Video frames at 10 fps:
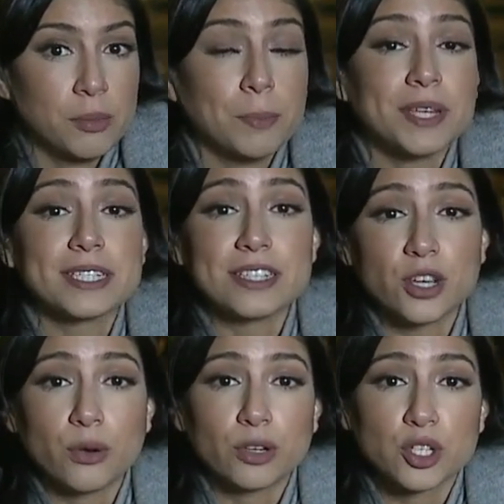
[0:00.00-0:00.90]
But business
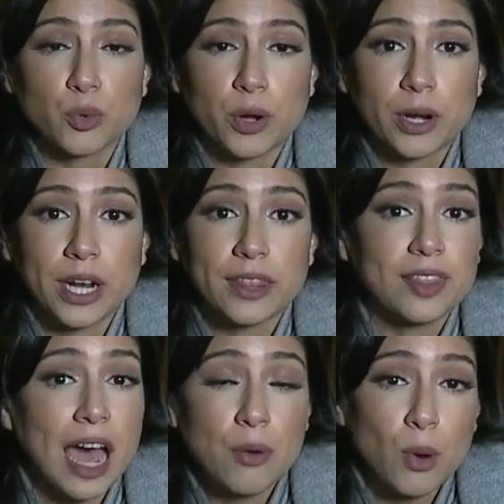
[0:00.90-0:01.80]
owners worry
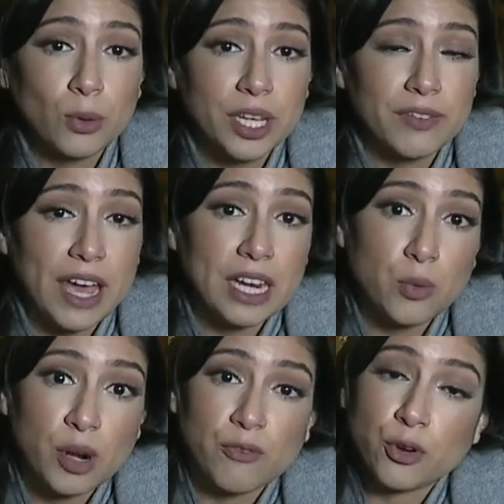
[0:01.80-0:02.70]
that won't leave
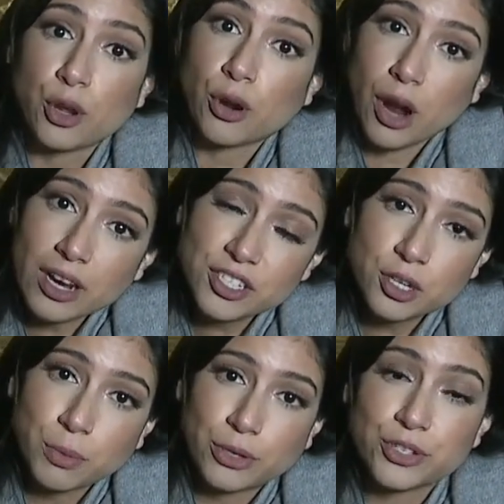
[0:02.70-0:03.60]
anywhere for their
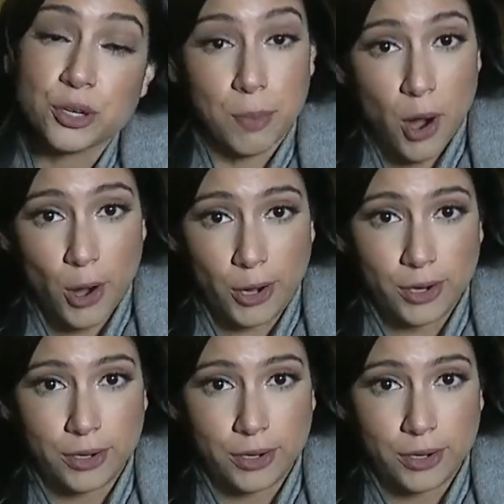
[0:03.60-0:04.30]
customers to park.